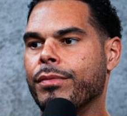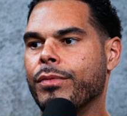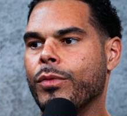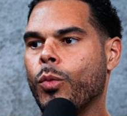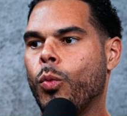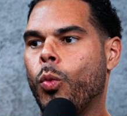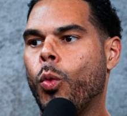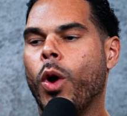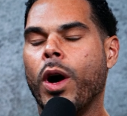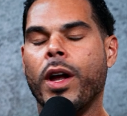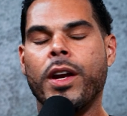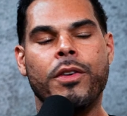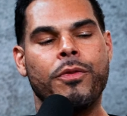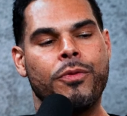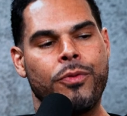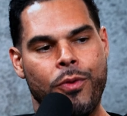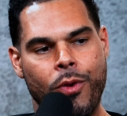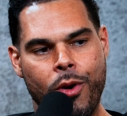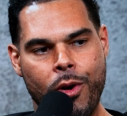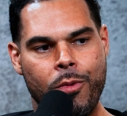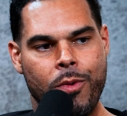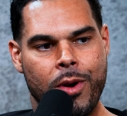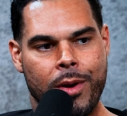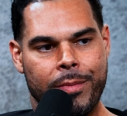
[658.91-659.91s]
1 in
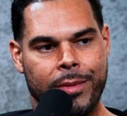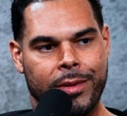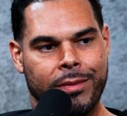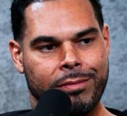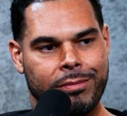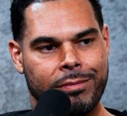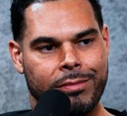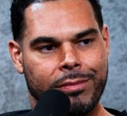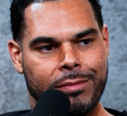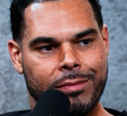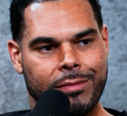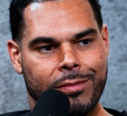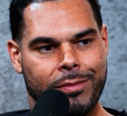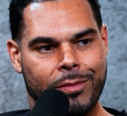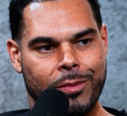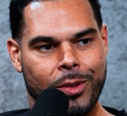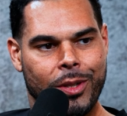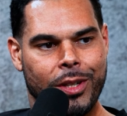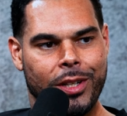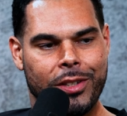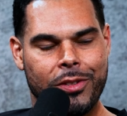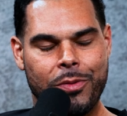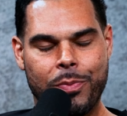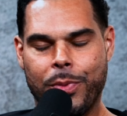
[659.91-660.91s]
4 women
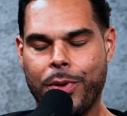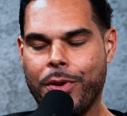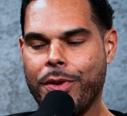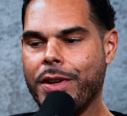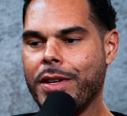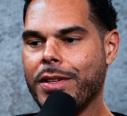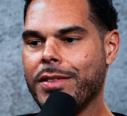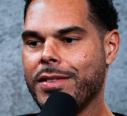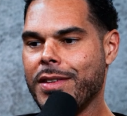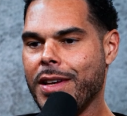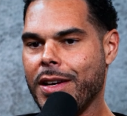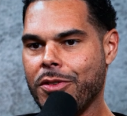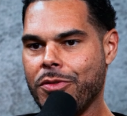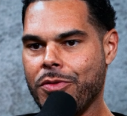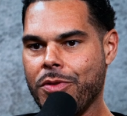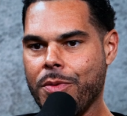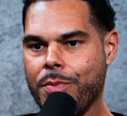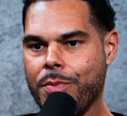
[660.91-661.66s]
will experience sexual